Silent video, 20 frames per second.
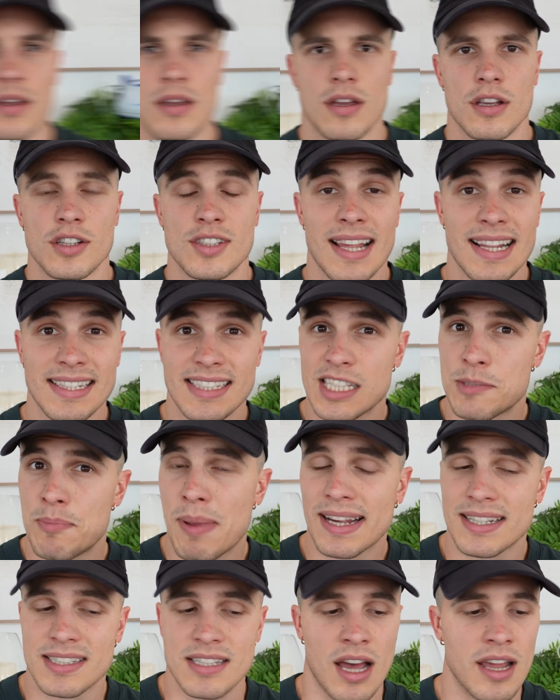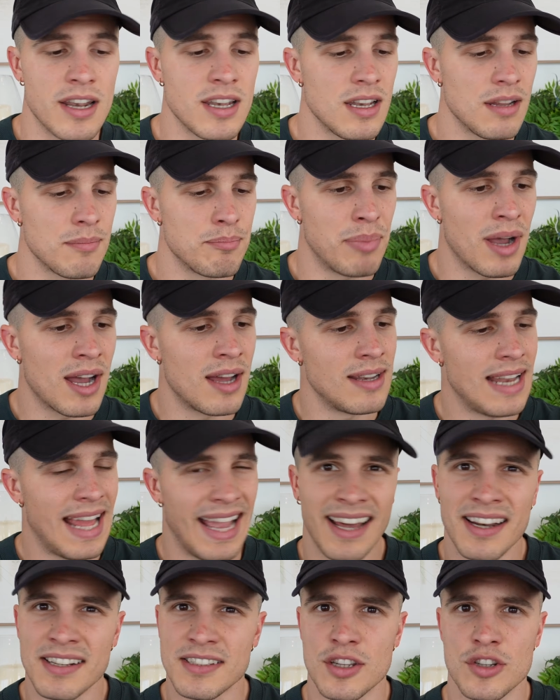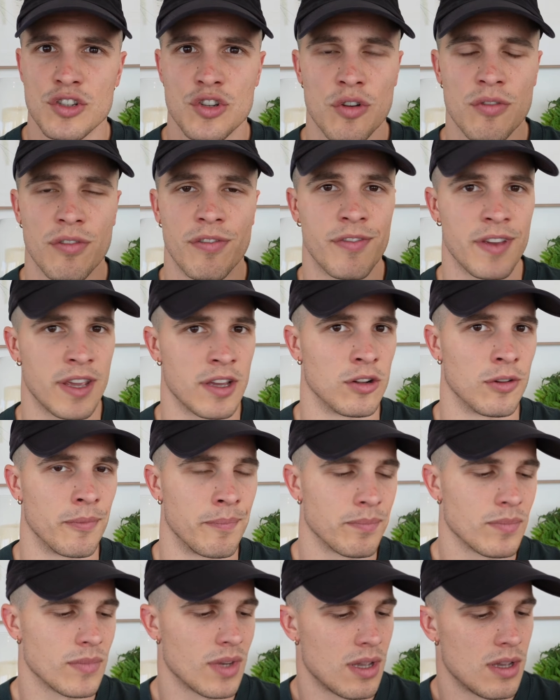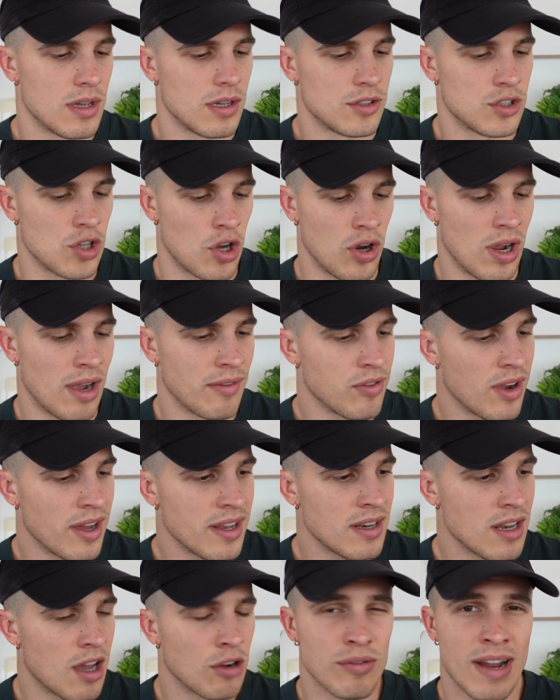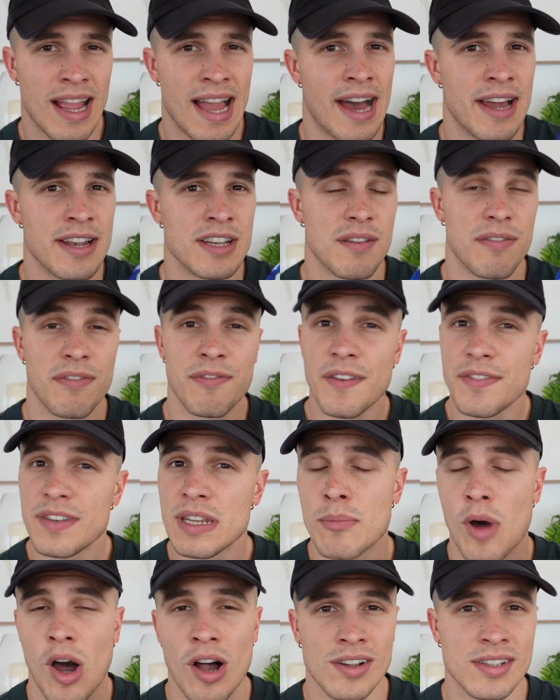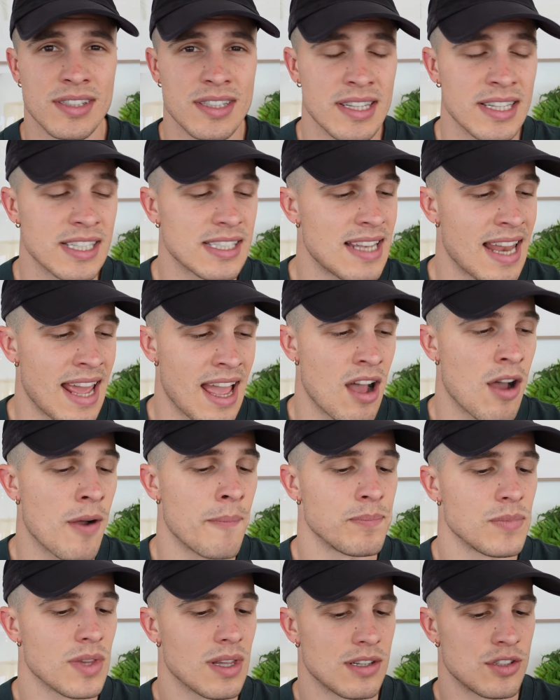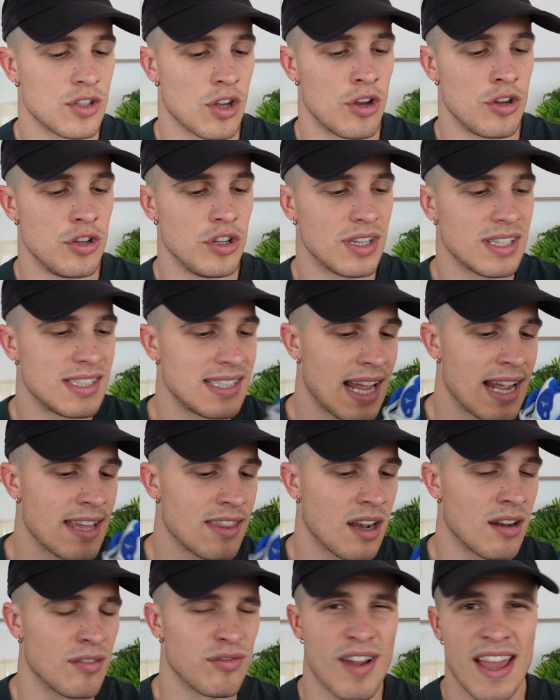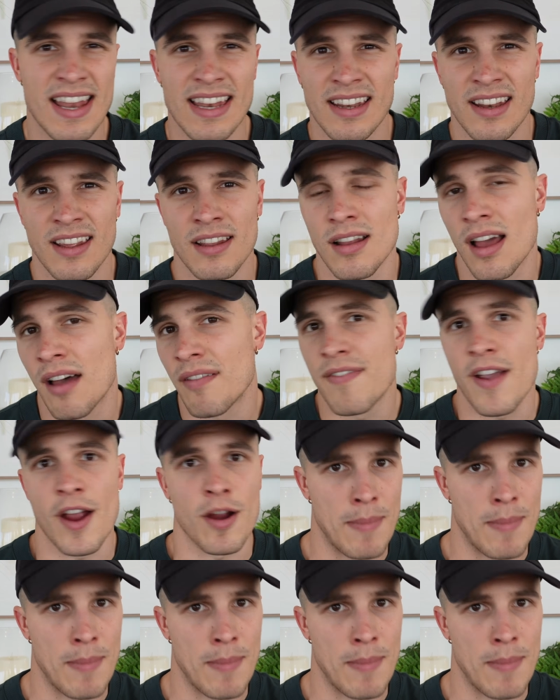So that's the specs done, but how does the shoe feel? So I've run around 50 miles in this now, so you could say that I've ran in it a fair